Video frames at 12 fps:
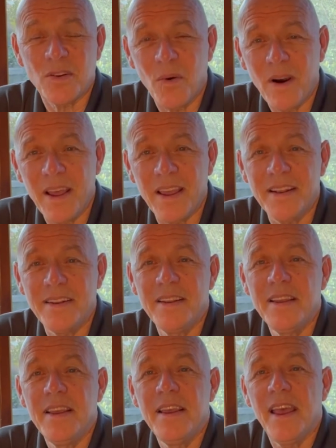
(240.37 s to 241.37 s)
quiet,
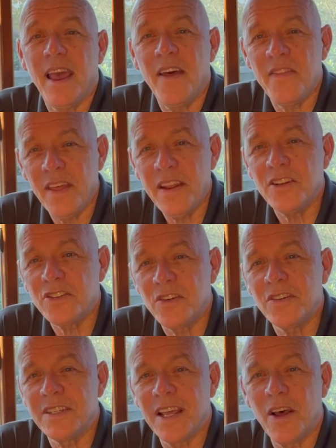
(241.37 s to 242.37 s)
and then it
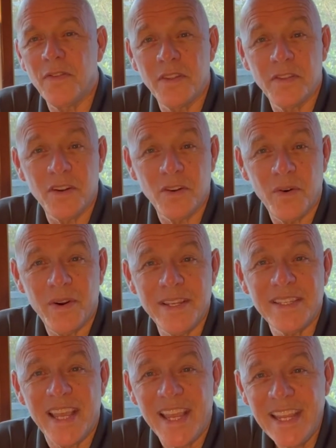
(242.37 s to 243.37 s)
turns out that the
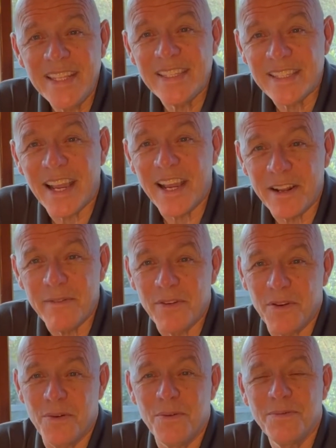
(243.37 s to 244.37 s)
noise inside of
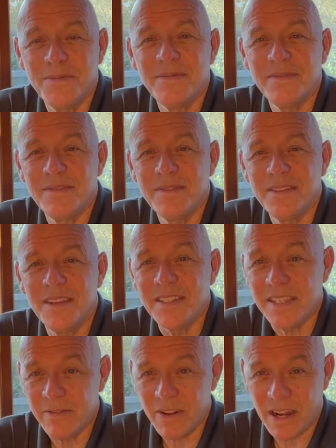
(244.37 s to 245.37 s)
you
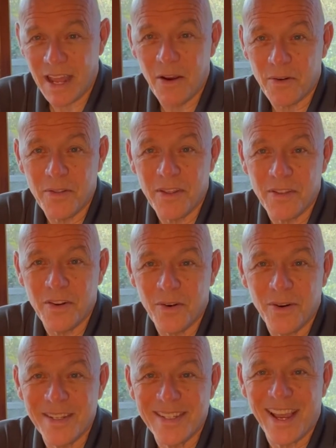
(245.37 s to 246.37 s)
is even louder than the
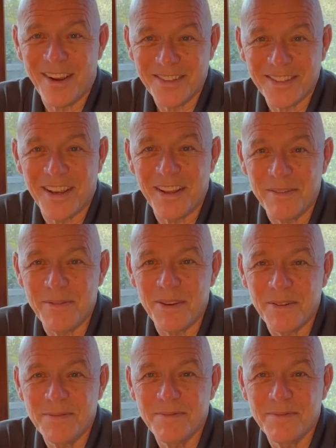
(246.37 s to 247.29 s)
noise outside of you.